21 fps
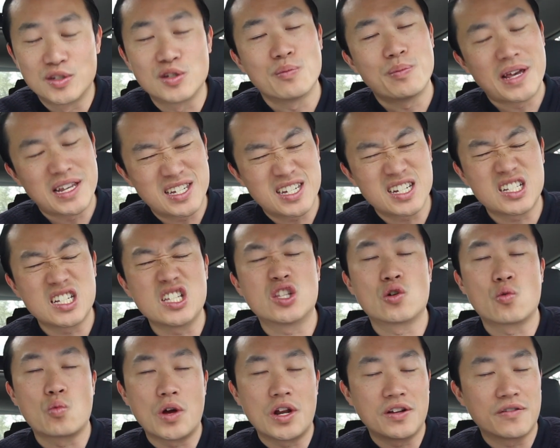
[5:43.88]
So basically
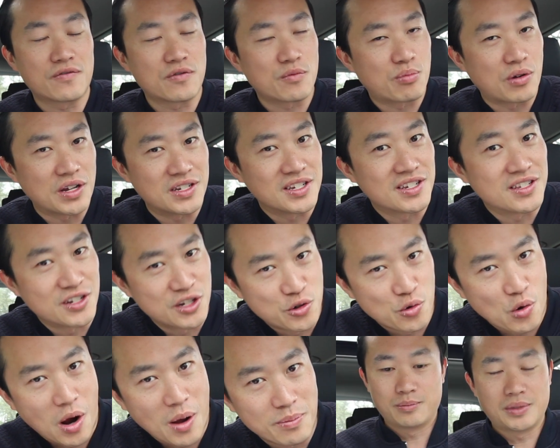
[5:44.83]
they're waiting for prices to
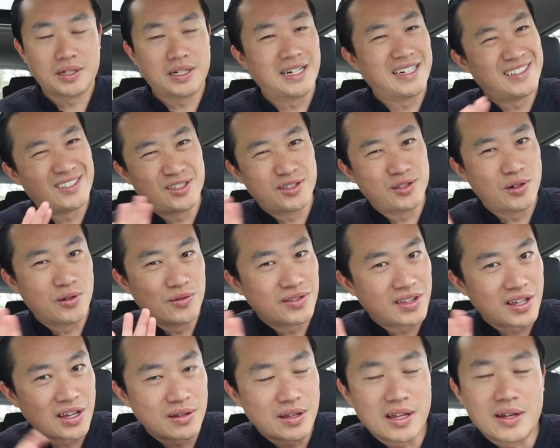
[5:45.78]
drop, but I don't
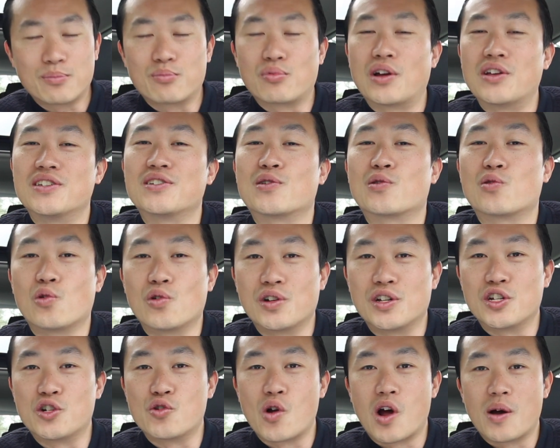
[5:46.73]
think that prices are going
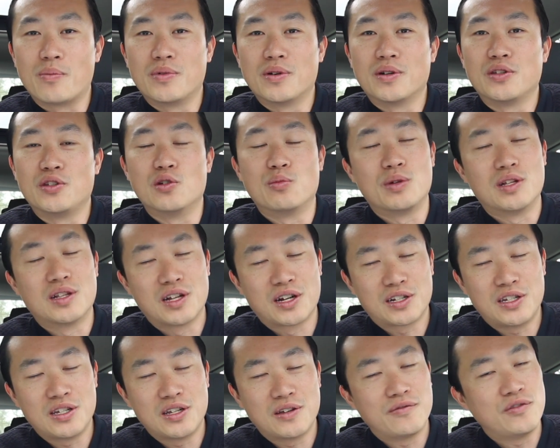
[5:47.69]
to drop. You'll be
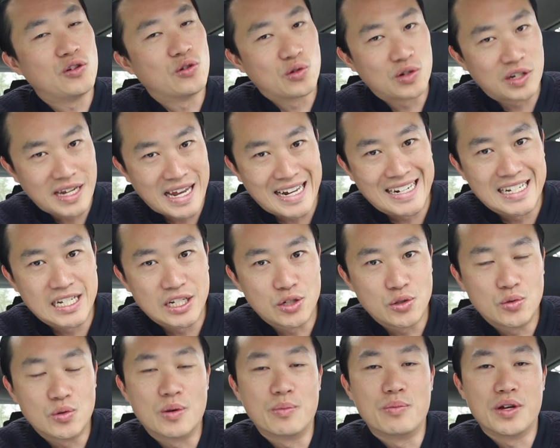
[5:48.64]
lucky if you don't get
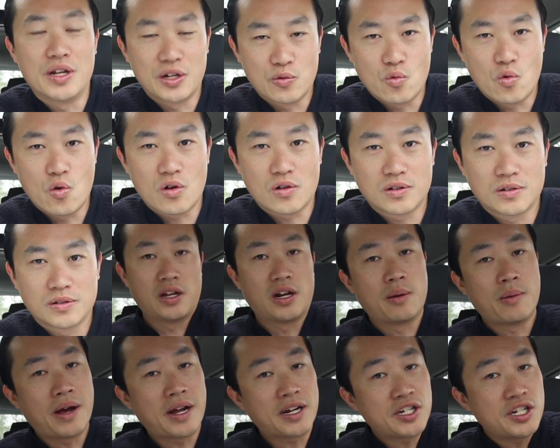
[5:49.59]
into a bidding war.
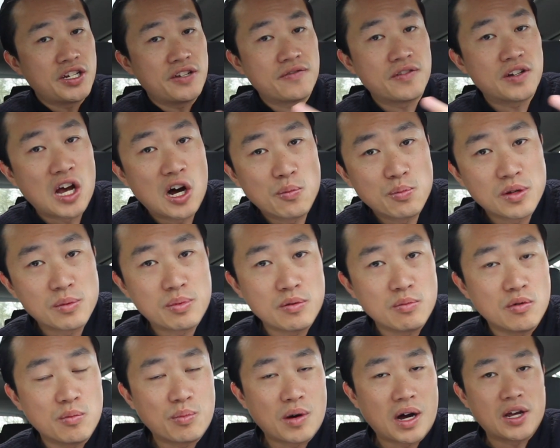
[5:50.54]
And I'm actually even helping
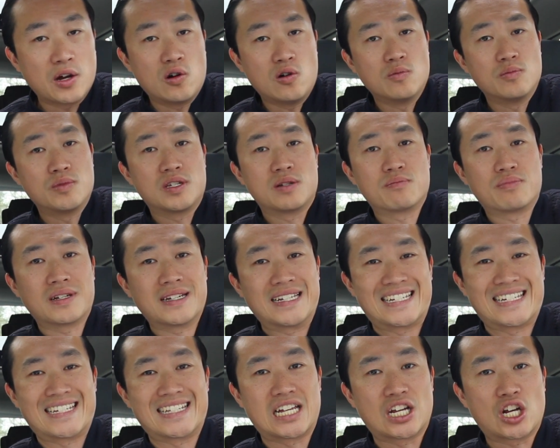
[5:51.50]
people buy homes in
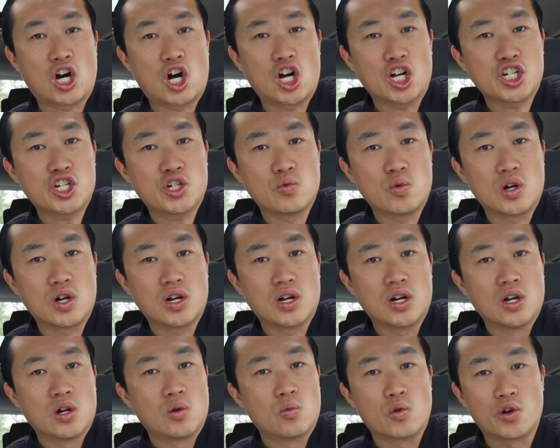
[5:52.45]
places like
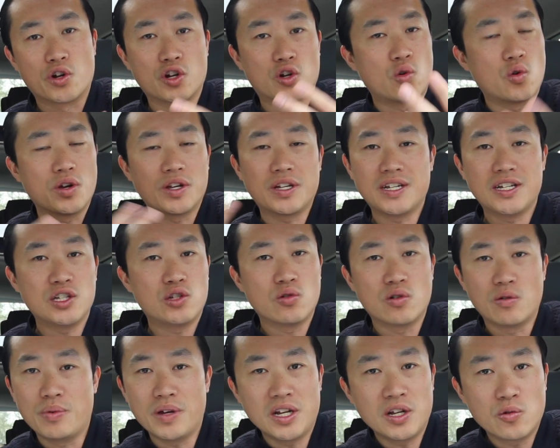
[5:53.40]
Oshawa where you're going
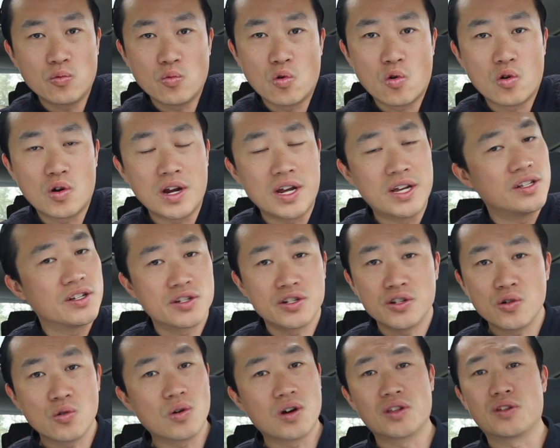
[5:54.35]
into a bidding war and there's
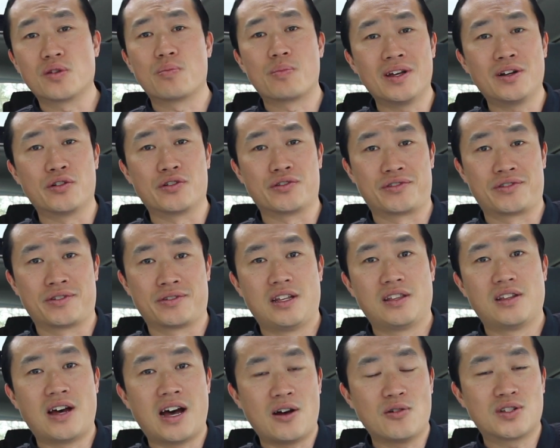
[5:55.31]
no other bidders.
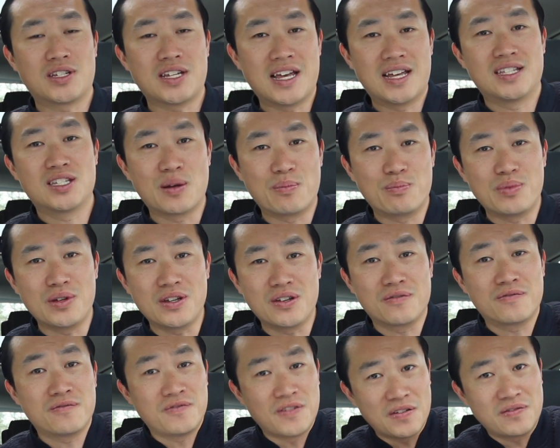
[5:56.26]
And the house ends up
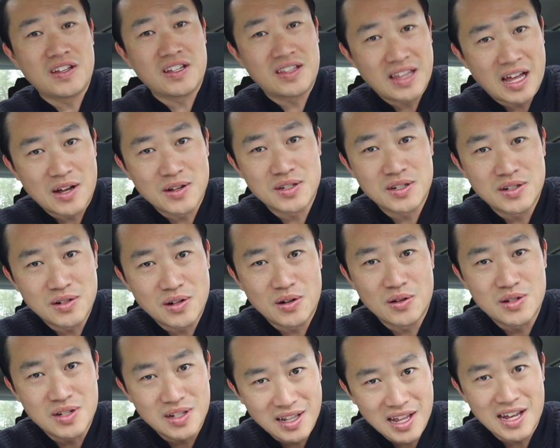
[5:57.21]
being fifty thousand
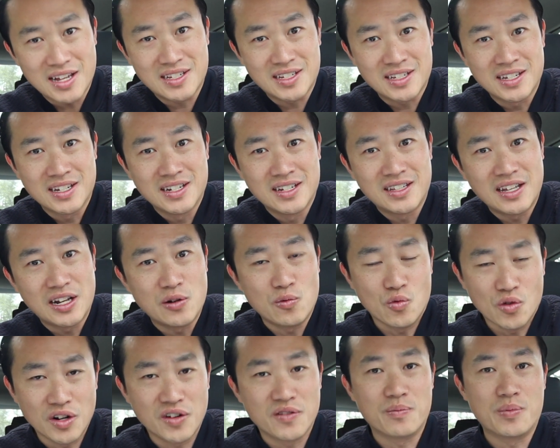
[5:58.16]
dollars less than it
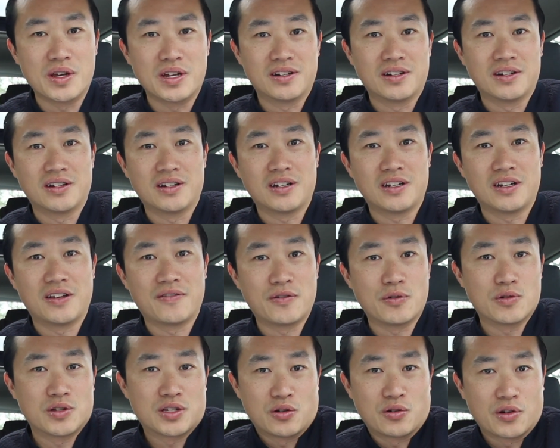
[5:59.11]
would have been if
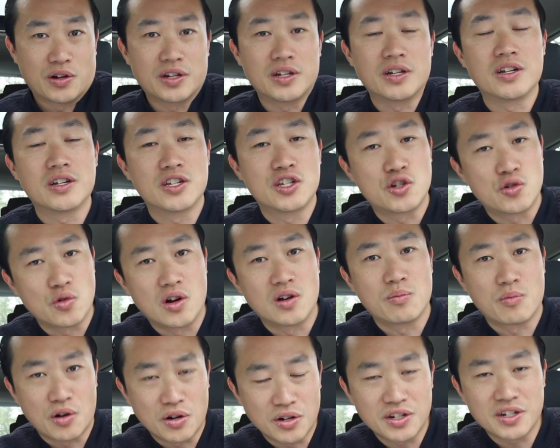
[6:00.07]
it was during
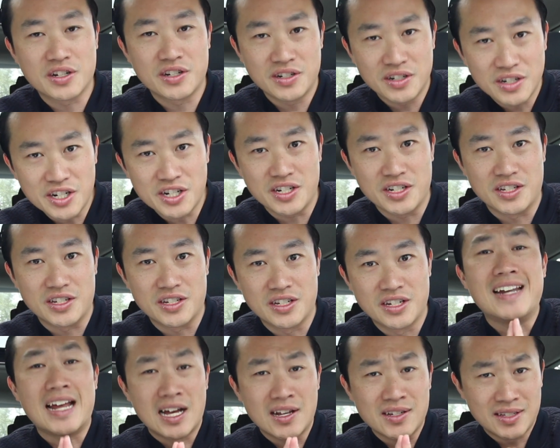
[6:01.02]
strong market conditions.
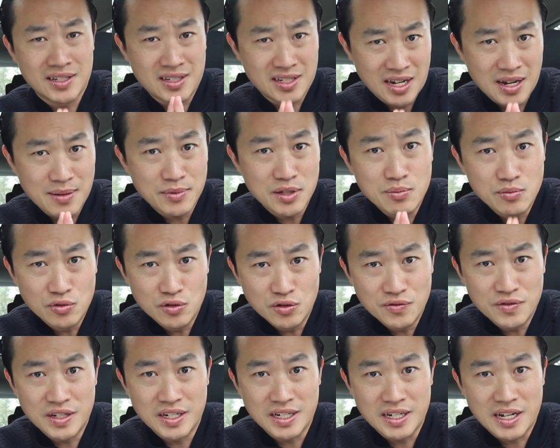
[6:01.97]
Now's the time to
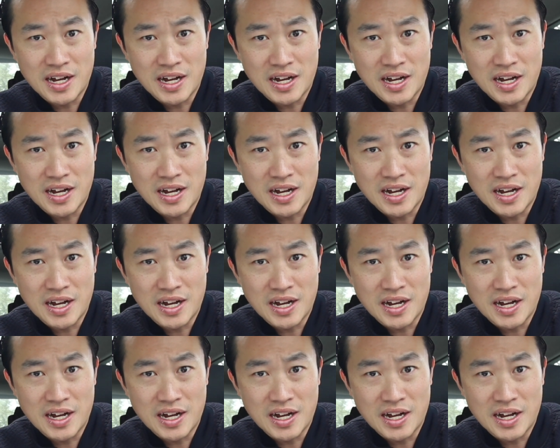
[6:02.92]
move in,